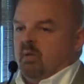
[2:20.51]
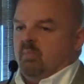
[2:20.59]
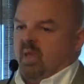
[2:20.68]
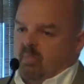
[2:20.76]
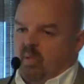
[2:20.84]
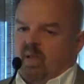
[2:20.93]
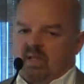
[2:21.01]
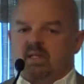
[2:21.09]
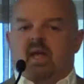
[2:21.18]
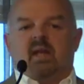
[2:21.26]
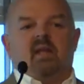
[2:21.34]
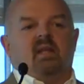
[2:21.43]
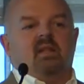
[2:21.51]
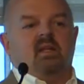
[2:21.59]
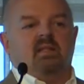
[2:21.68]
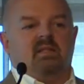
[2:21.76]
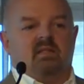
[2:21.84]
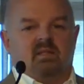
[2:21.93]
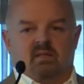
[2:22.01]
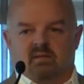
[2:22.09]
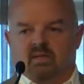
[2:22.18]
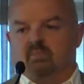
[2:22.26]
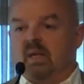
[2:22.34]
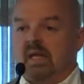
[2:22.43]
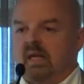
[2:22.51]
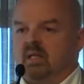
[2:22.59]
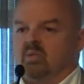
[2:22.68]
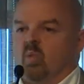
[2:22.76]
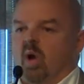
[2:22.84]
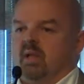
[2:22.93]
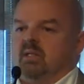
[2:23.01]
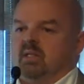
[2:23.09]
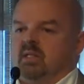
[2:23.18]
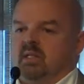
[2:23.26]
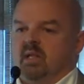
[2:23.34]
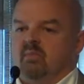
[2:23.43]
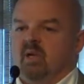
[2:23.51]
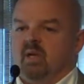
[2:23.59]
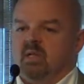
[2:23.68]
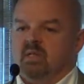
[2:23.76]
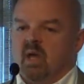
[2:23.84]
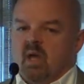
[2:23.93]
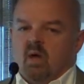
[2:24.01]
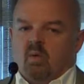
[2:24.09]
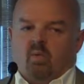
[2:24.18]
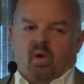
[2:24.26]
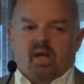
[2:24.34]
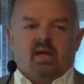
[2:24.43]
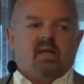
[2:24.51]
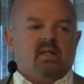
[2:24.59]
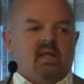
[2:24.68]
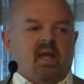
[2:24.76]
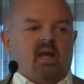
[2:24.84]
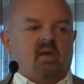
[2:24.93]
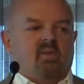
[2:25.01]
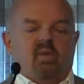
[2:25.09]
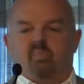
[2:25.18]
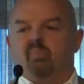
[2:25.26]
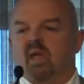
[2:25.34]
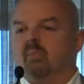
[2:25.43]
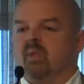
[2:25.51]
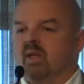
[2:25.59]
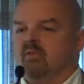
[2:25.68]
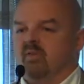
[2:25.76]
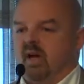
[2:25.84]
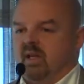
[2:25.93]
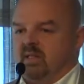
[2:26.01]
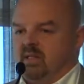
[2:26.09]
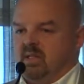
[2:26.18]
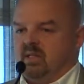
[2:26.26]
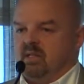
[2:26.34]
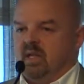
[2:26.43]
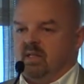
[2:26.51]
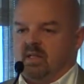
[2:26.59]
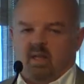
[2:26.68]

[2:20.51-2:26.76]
people attending these meetings want to see, because we're inundated with BIM invites these days.